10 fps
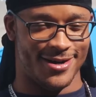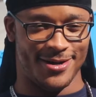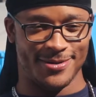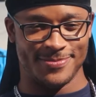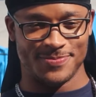
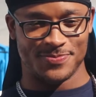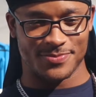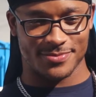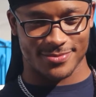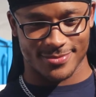
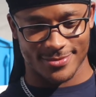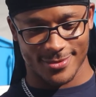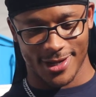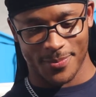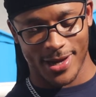
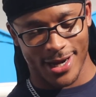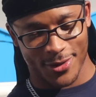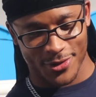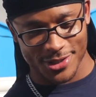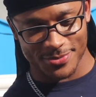A
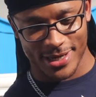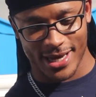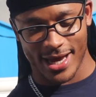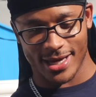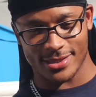man that wears
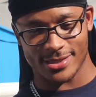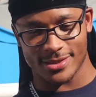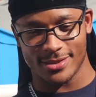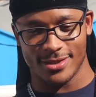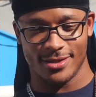many hats,